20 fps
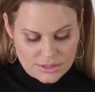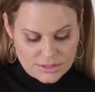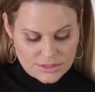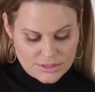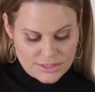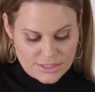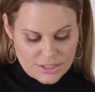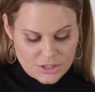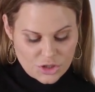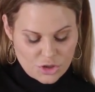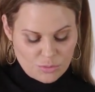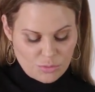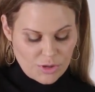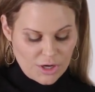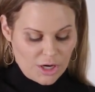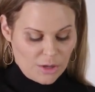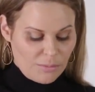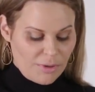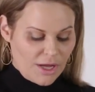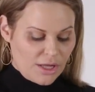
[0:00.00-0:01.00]
take your
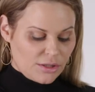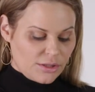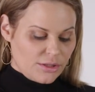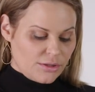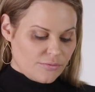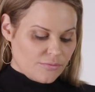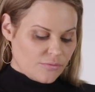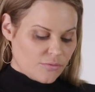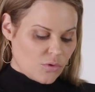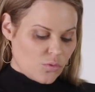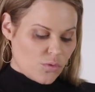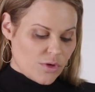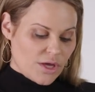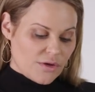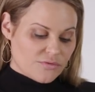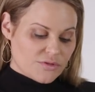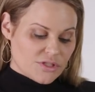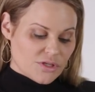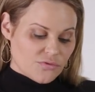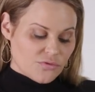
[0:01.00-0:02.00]
brow palette. We
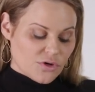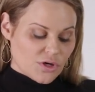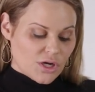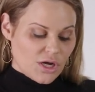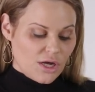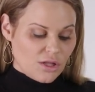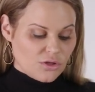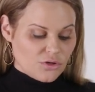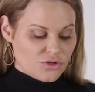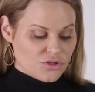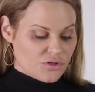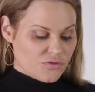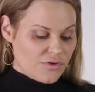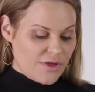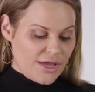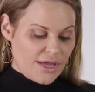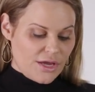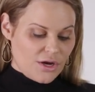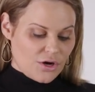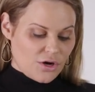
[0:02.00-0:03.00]
have different colors of
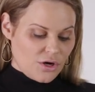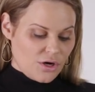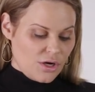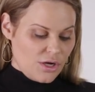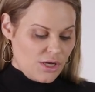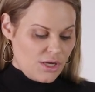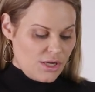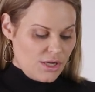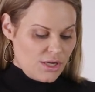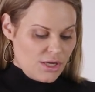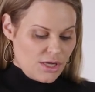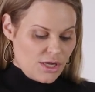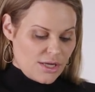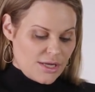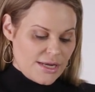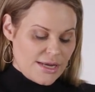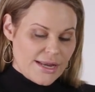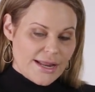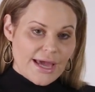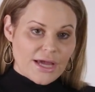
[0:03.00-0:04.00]
hair,
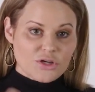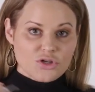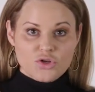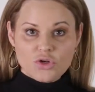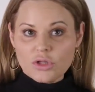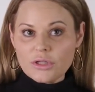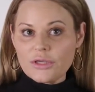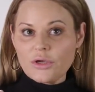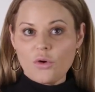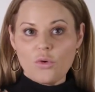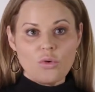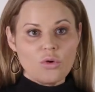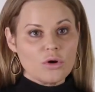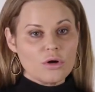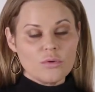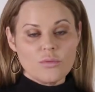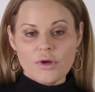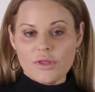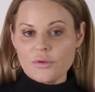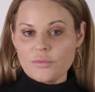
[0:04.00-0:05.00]
naturally
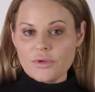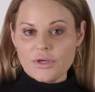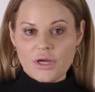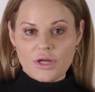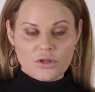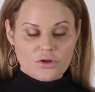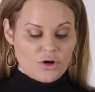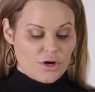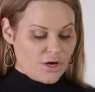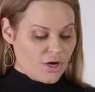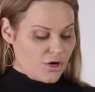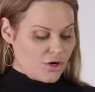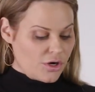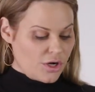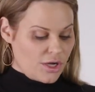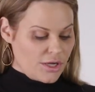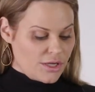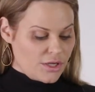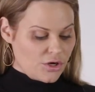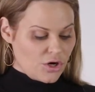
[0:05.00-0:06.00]
or whether we color our hair or
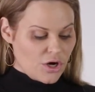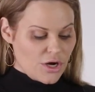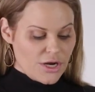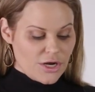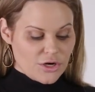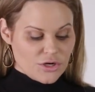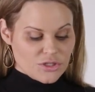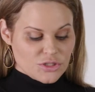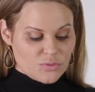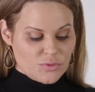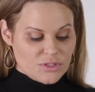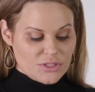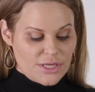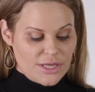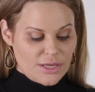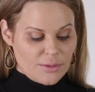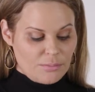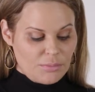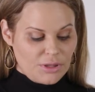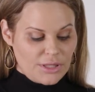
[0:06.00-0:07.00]
not, in our hair. So we
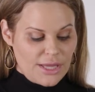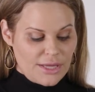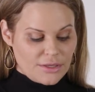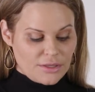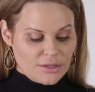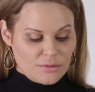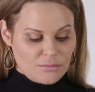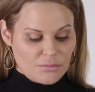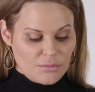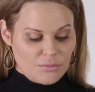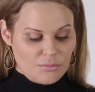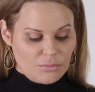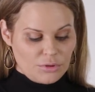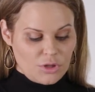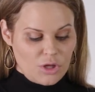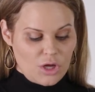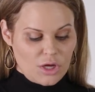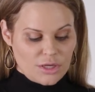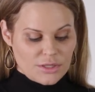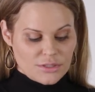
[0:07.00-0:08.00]
take platinum,
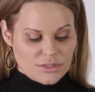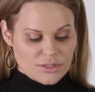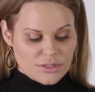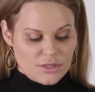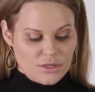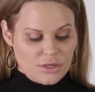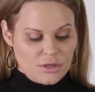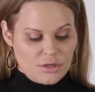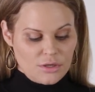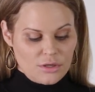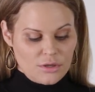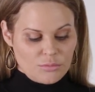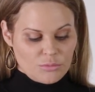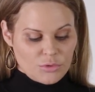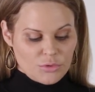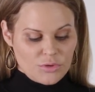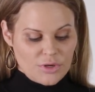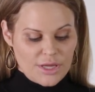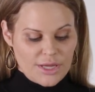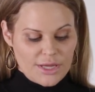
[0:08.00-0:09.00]
blonde,
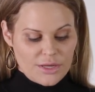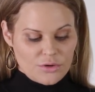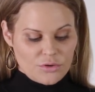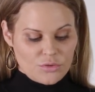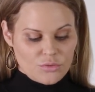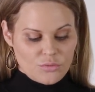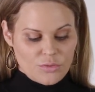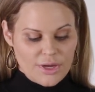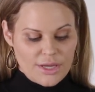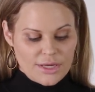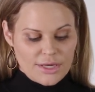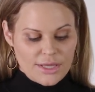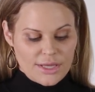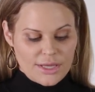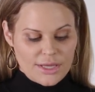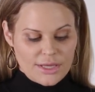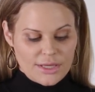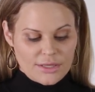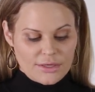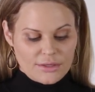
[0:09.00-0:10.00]
brunette,
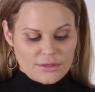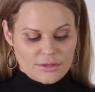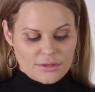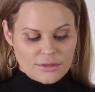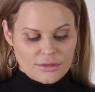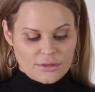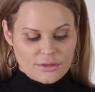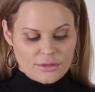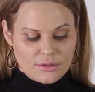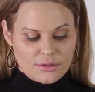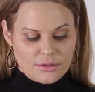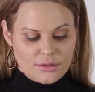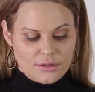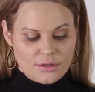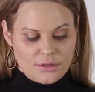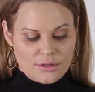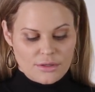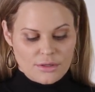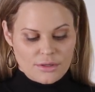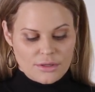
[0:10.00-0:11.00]
redhead,
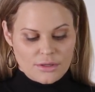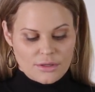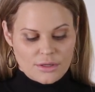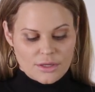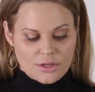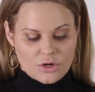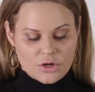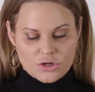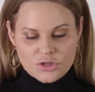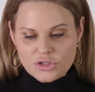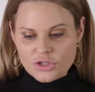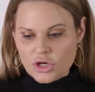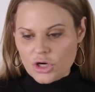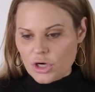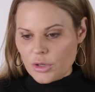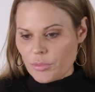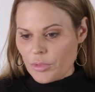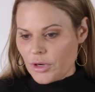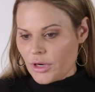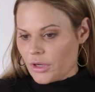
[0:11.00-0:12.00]
and our
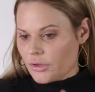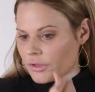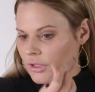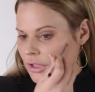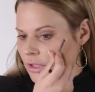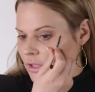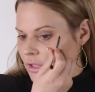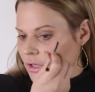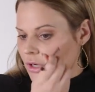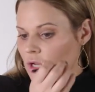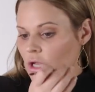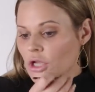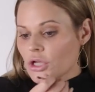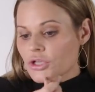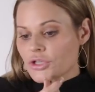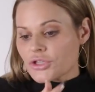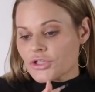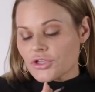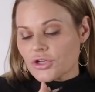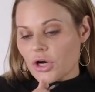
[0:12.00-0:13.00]
dark brown here,
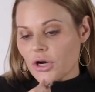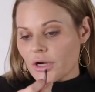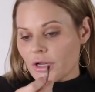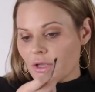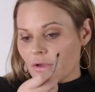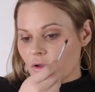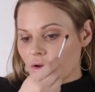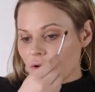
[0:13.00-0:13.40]
starting